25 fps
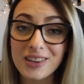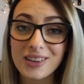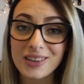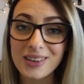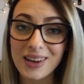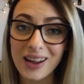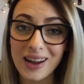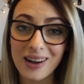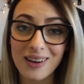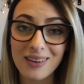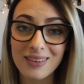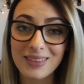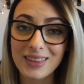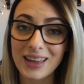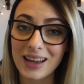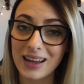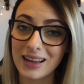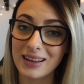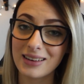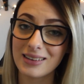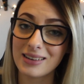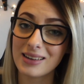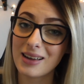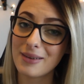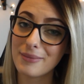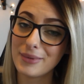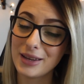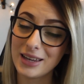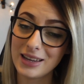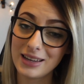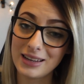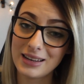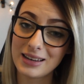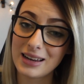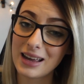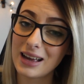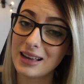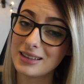Now that, I
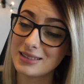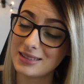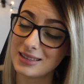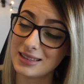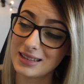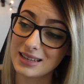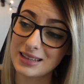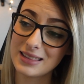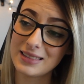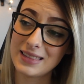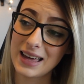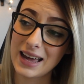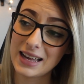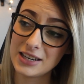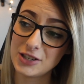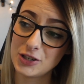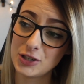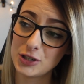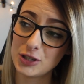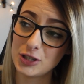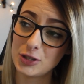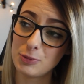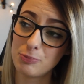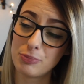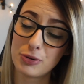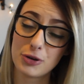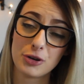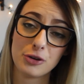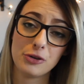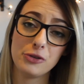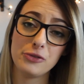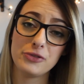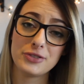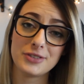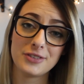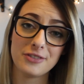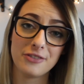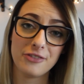mean, that just
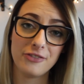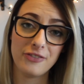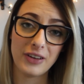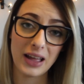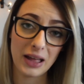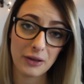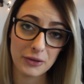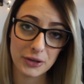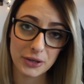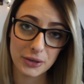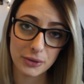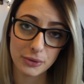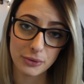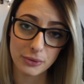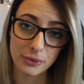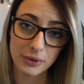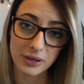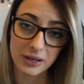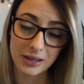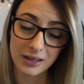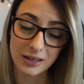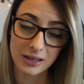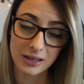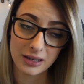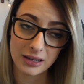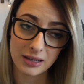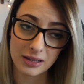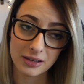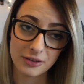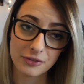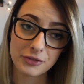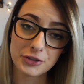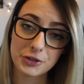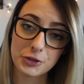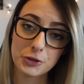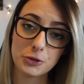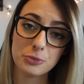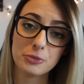proves the value of
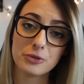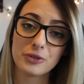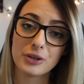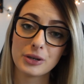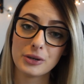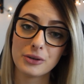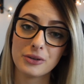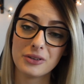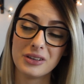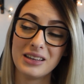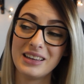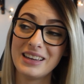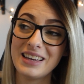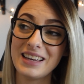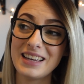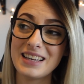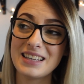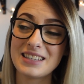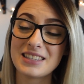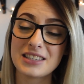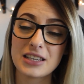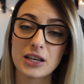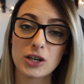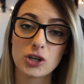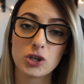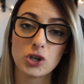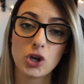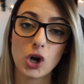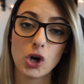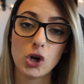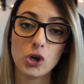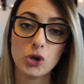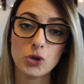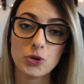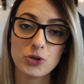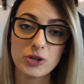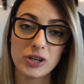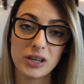Azumarill. It's a
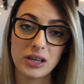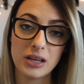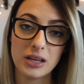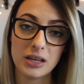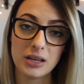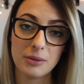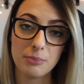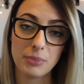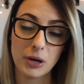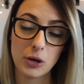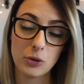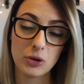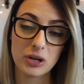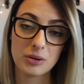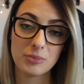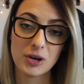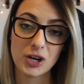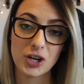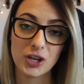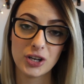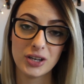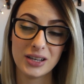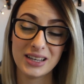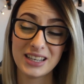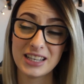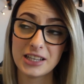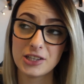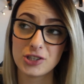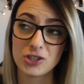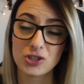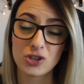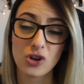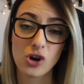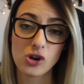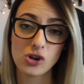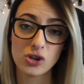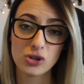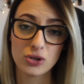gold Pokemon. It's
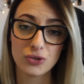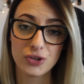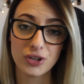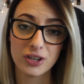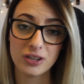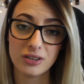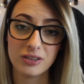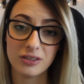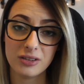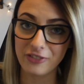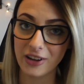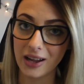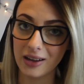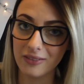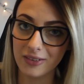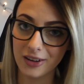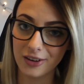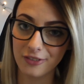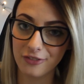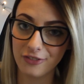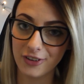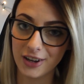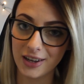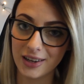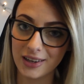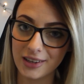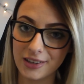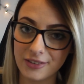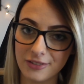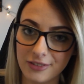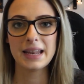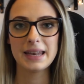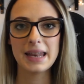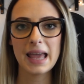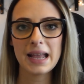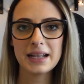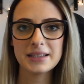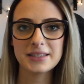gold. 5 out of 5.
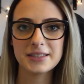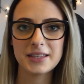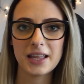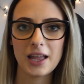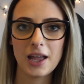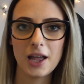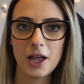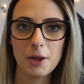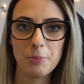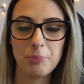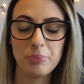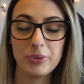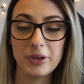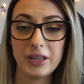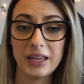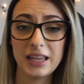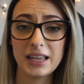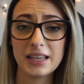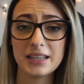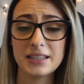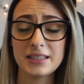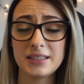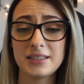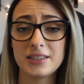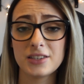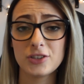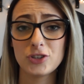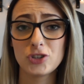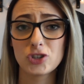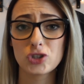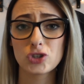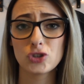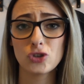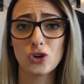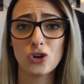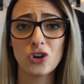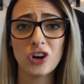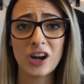Next up is
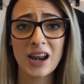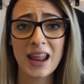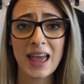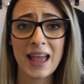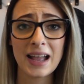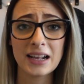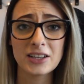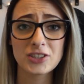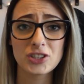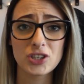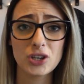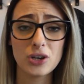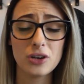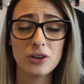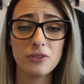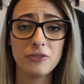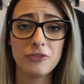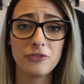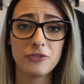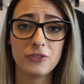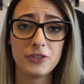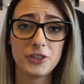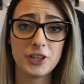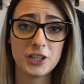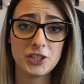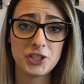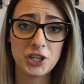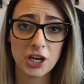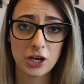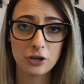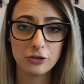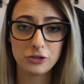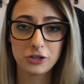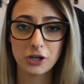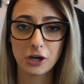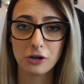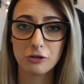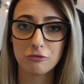Snorlax of the
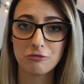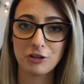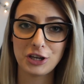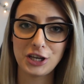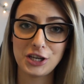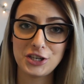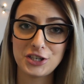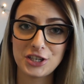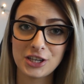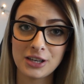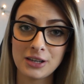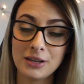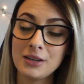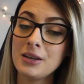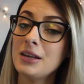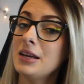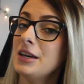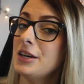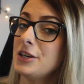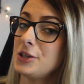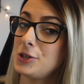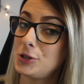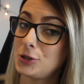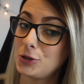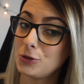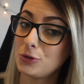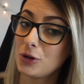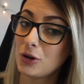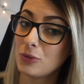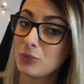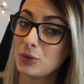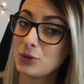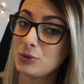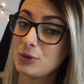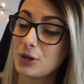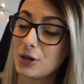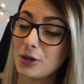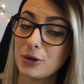Johto region,
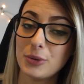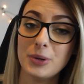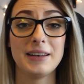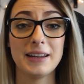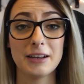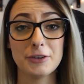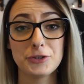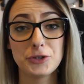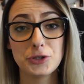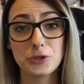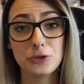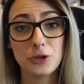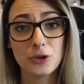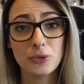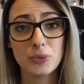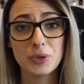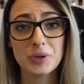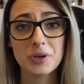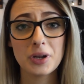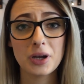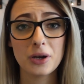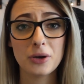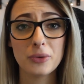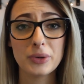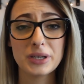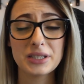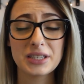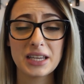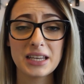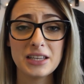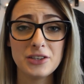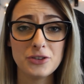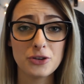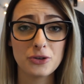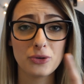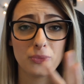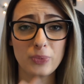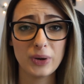Sudowoodo. Now Sudowoodo is
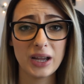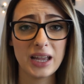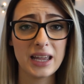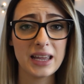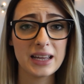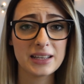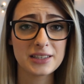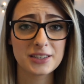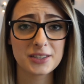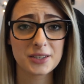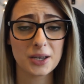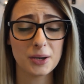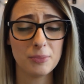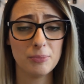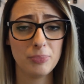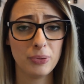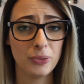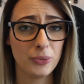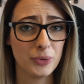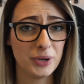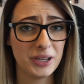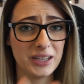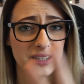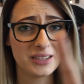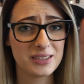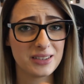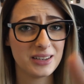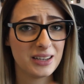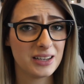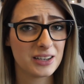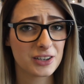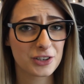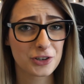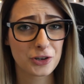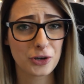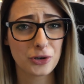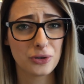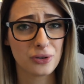in your way at some point
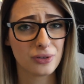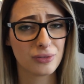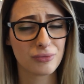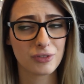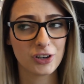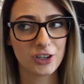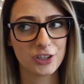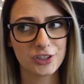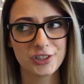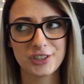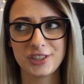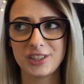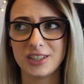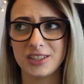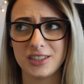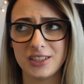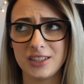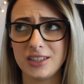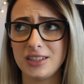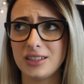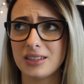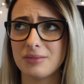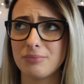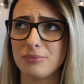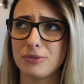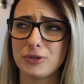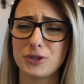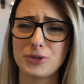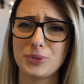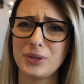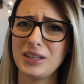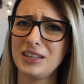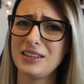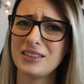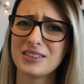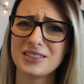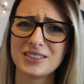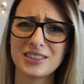near Goldenrod City and
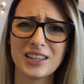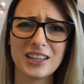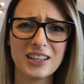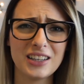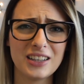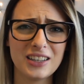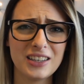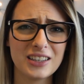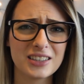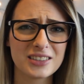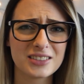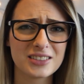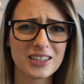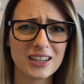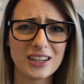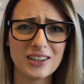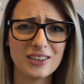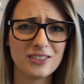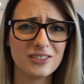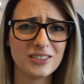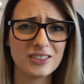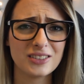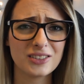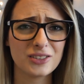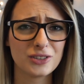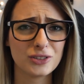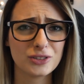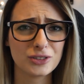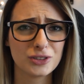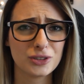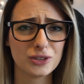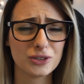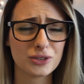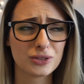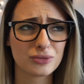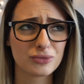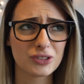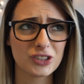between Azalea Town and
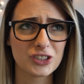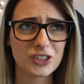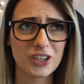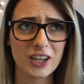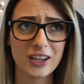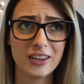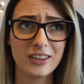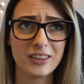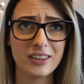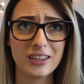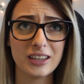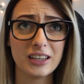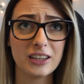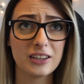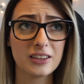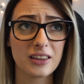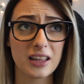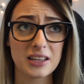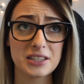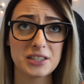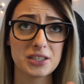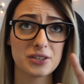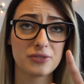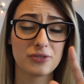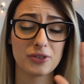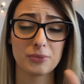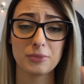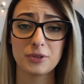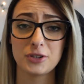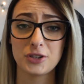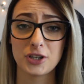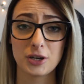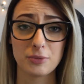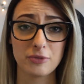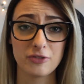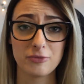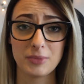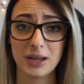Goldenrod, I think. That's from the
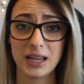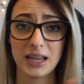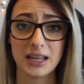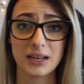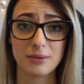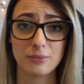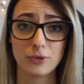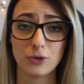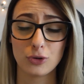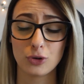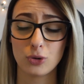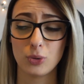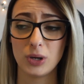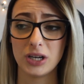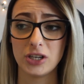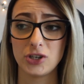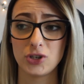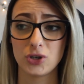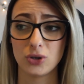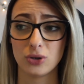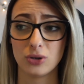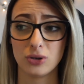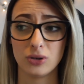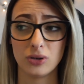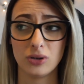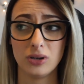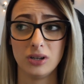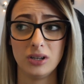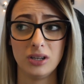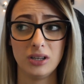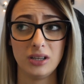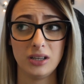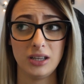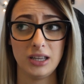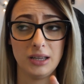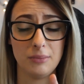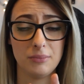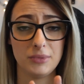top of my head, I'm not quite sure
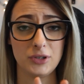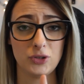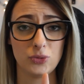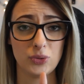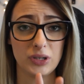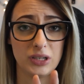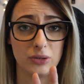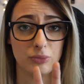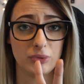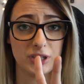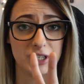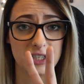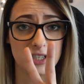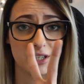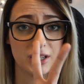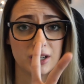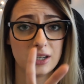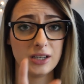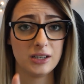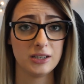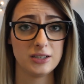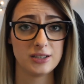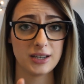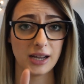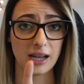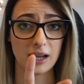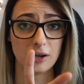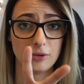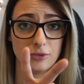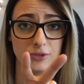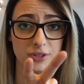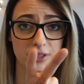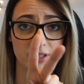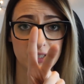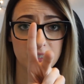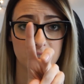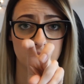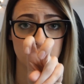in between which
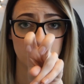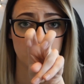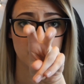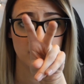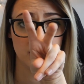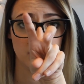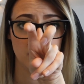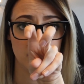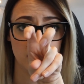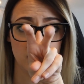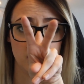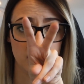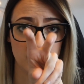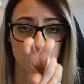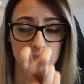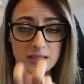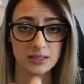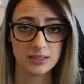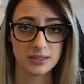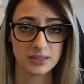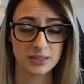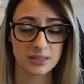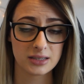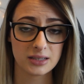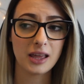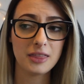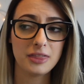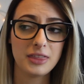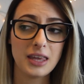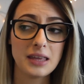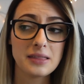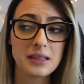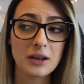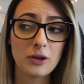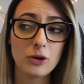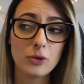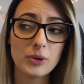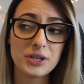towns he is. A thing
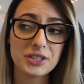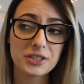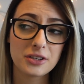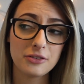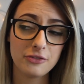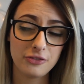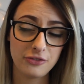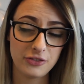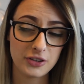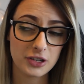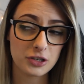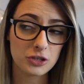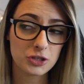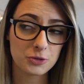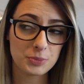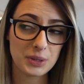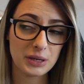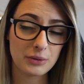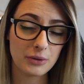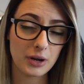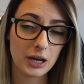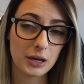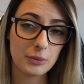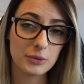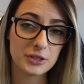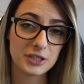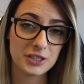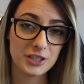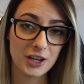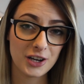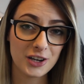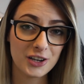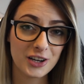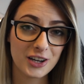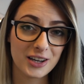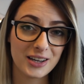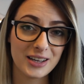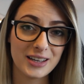that always confused me when I was
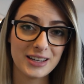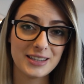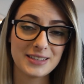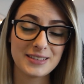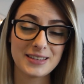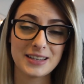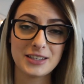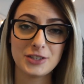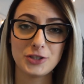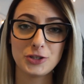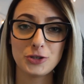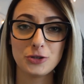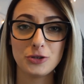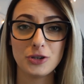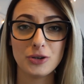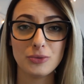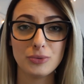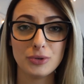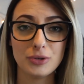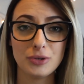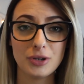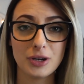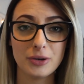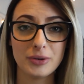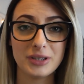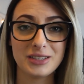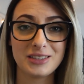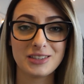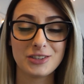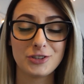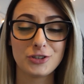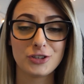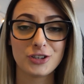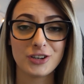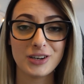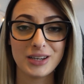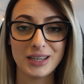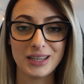younger is that Sudowoodo is a
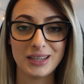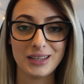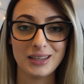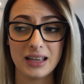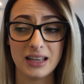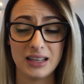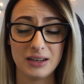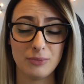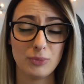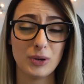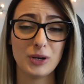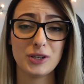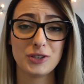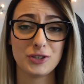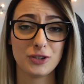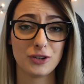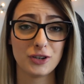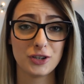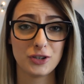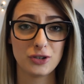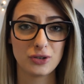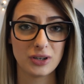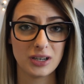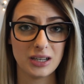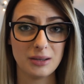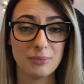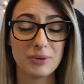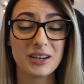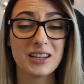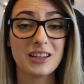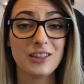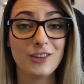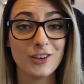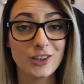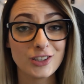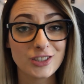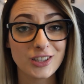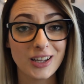tree. Well, it's not a tree, but it
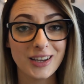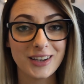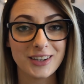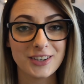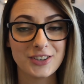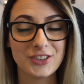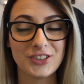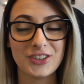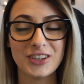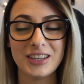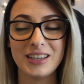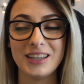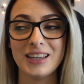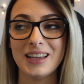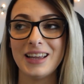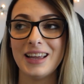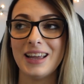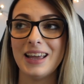looks like a tree.